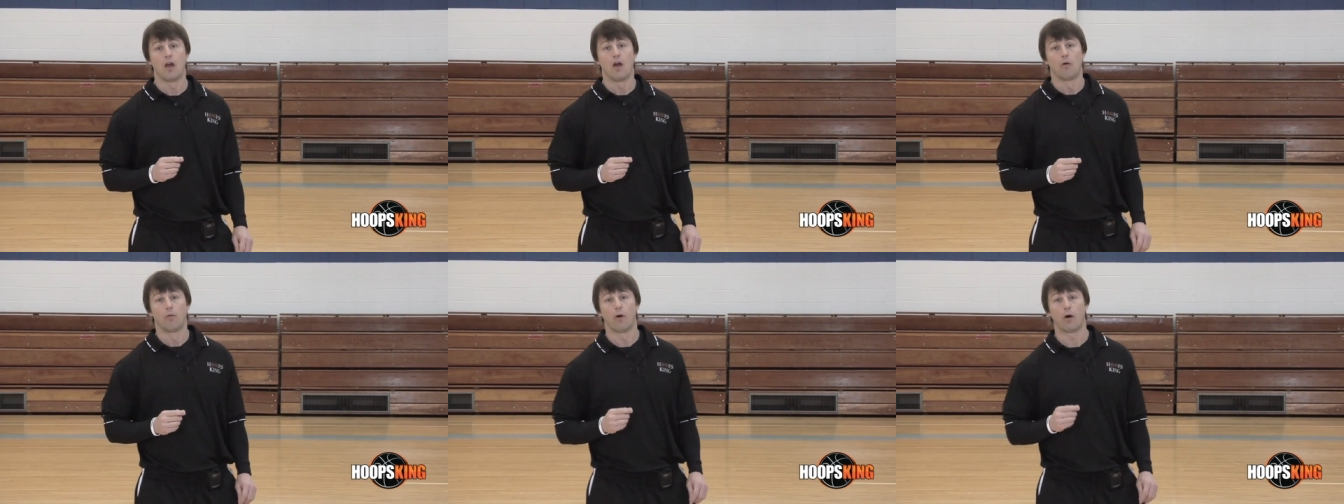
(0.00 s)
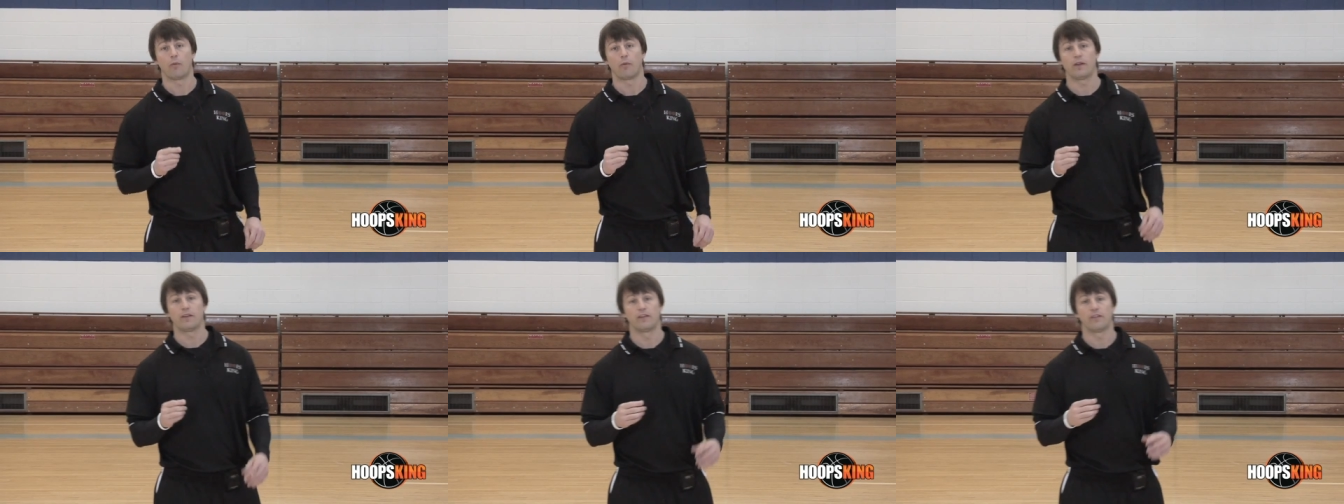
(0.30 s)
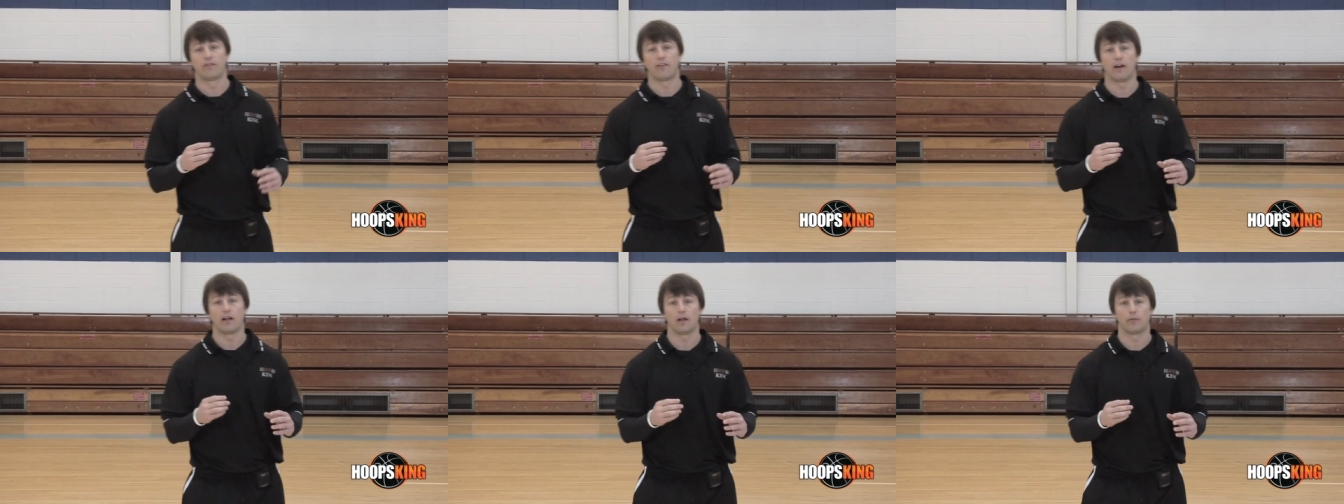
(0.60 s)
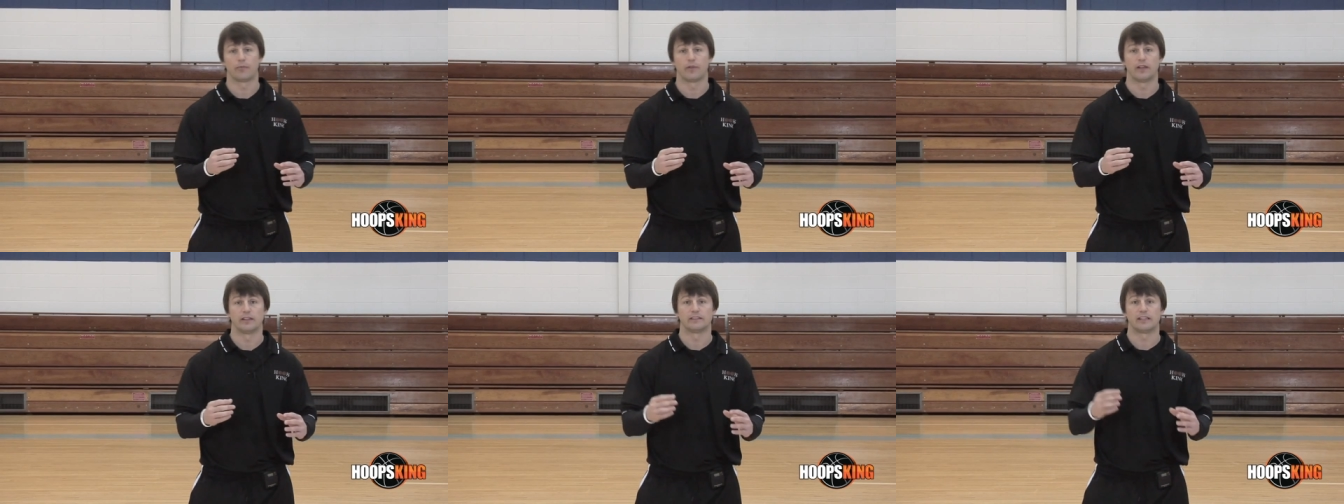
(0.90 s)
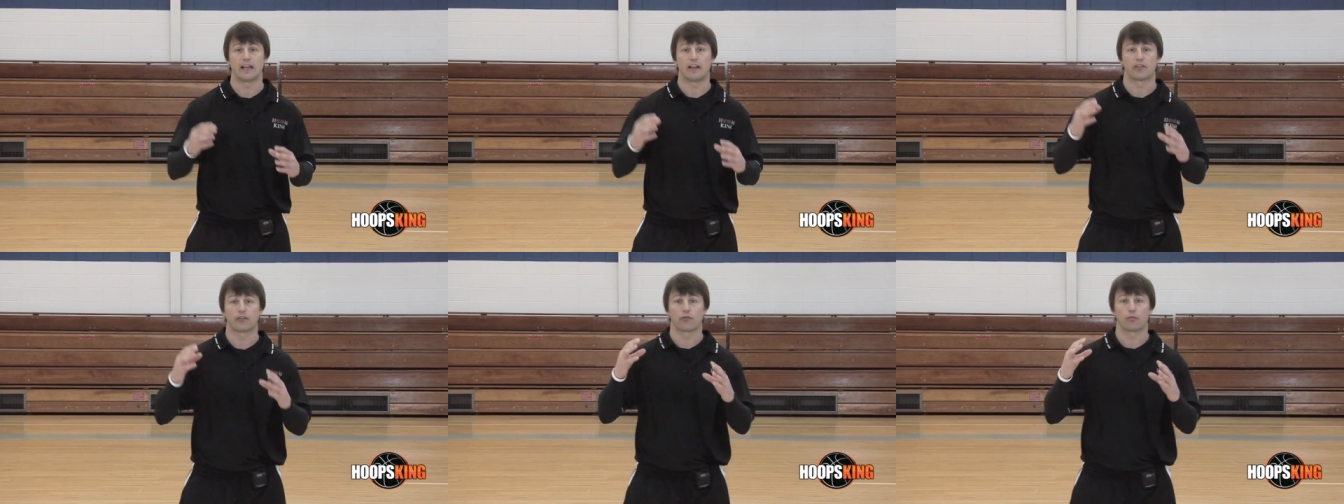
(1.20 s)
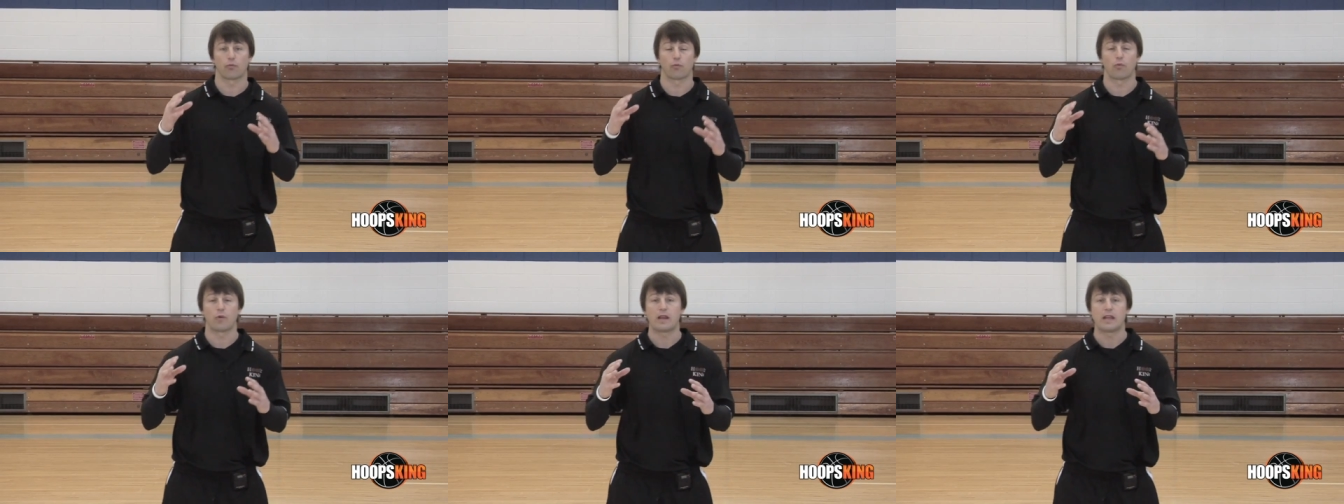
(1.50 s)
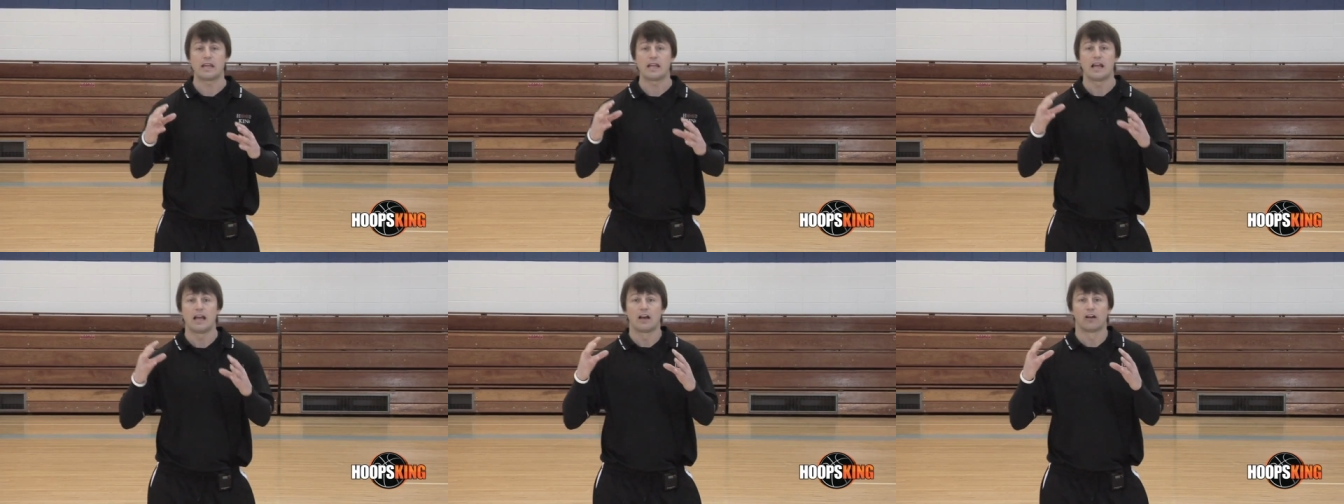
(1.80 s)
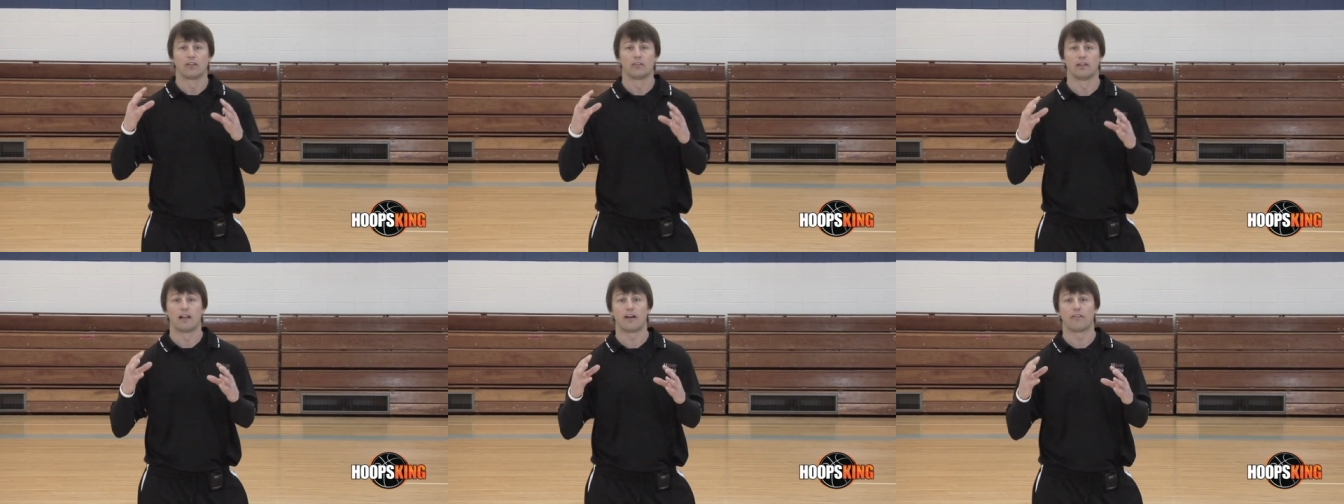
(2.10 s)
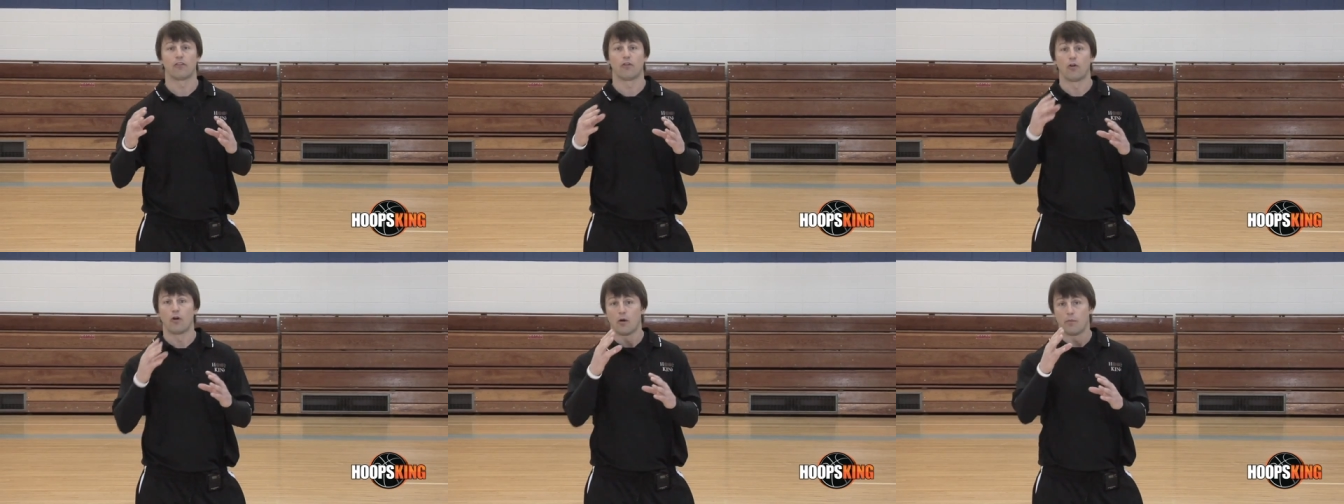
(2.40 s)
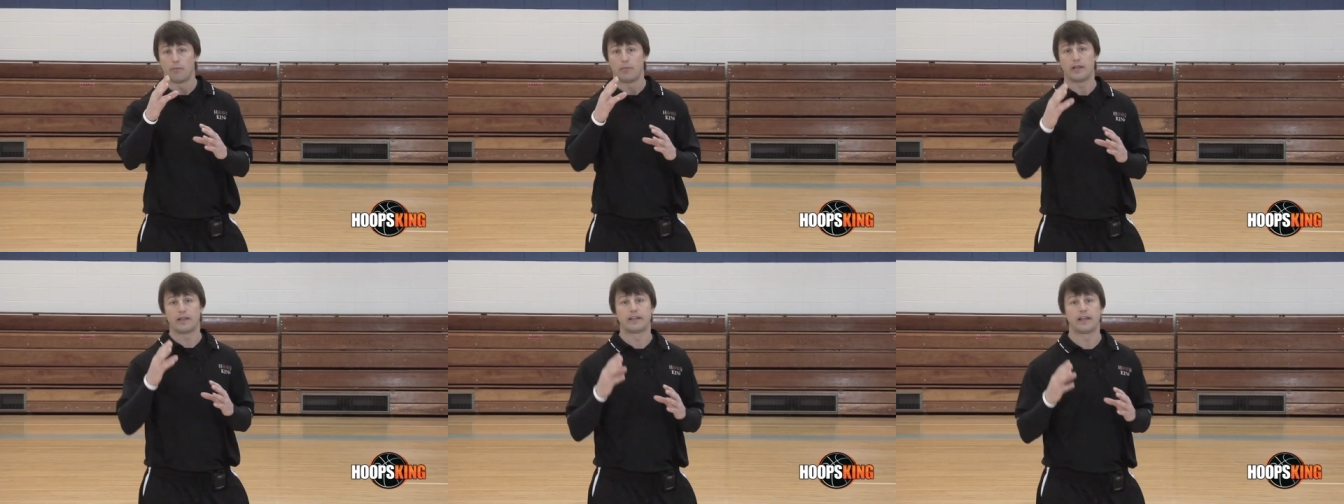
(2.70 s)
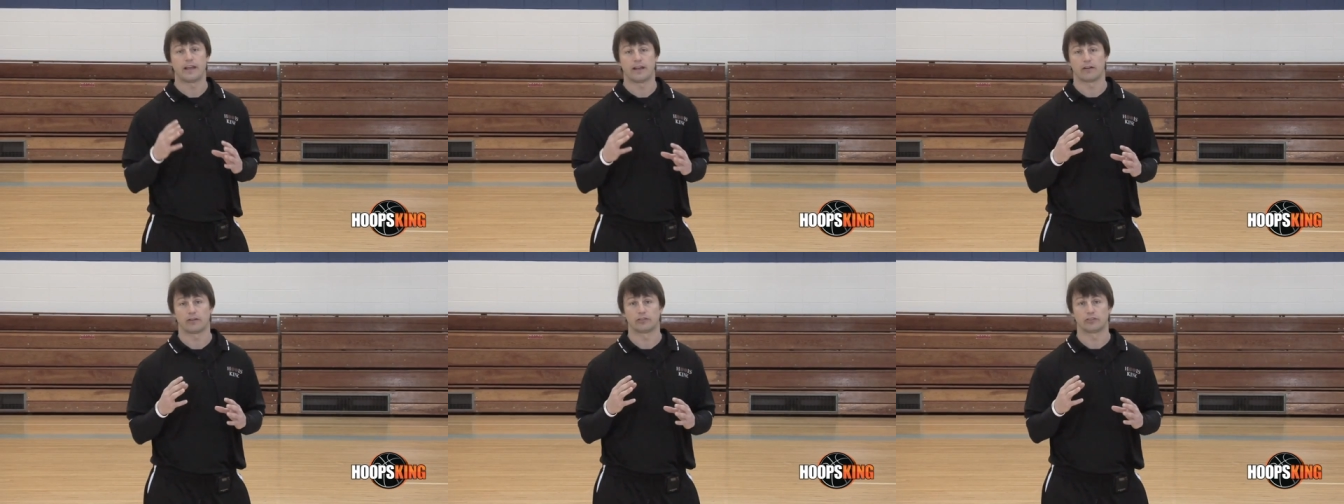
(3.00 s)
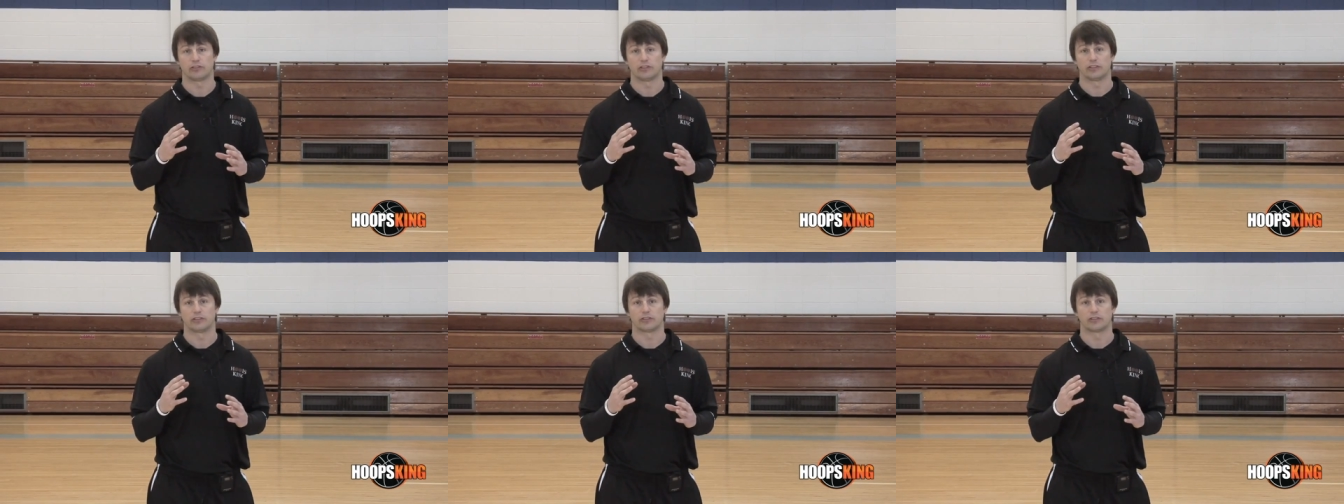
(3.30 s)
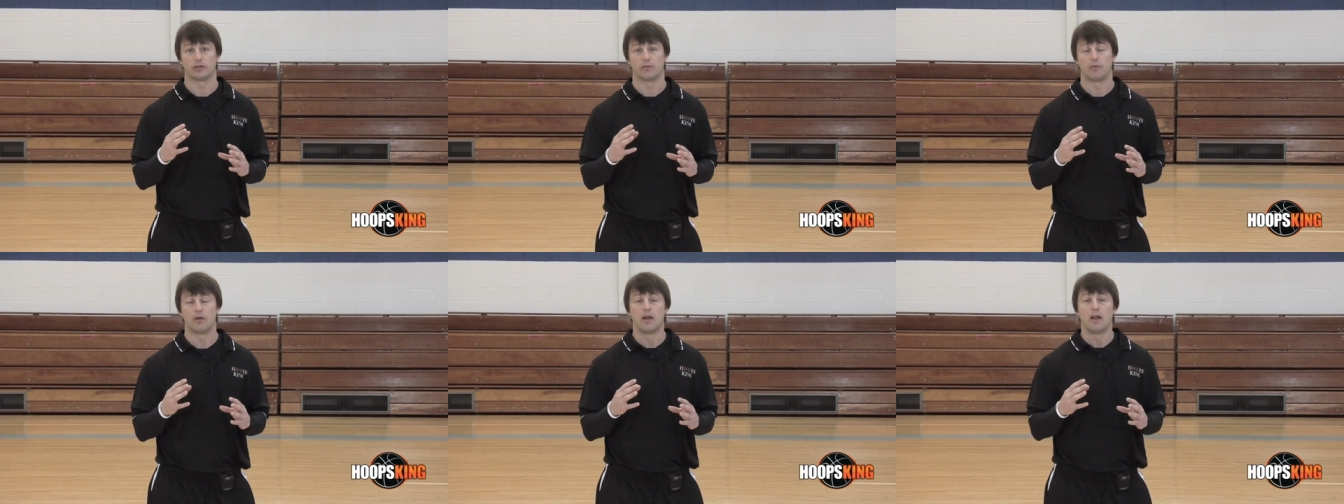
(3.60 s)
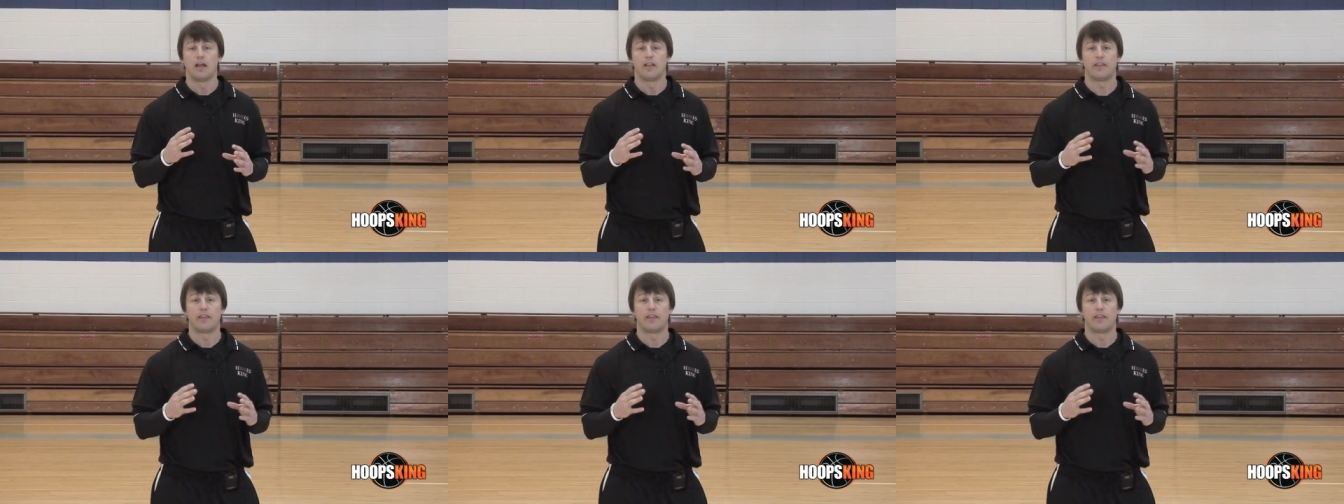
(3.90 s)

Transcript: What we developed is a three-level beginner system